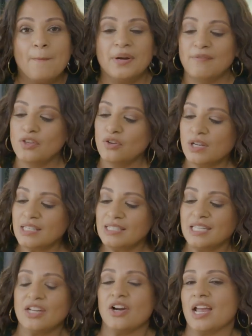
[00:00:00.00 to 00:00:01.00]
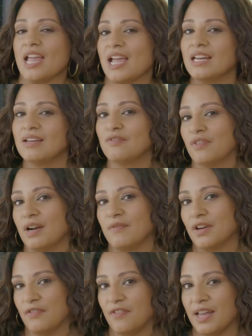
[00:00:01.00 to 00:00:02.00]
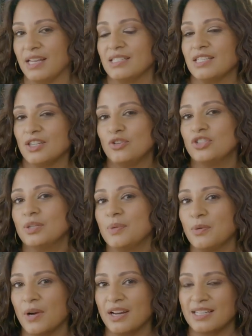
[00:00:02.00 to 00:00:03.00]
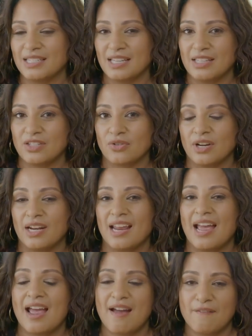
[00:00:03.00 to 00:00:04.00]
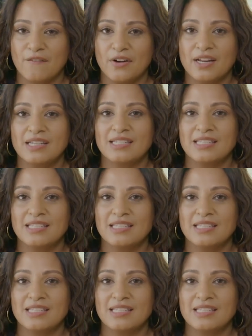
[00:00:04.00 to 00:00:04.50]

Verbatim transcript: But if you can see your hand in front of your face, you should be wearing sunscreen every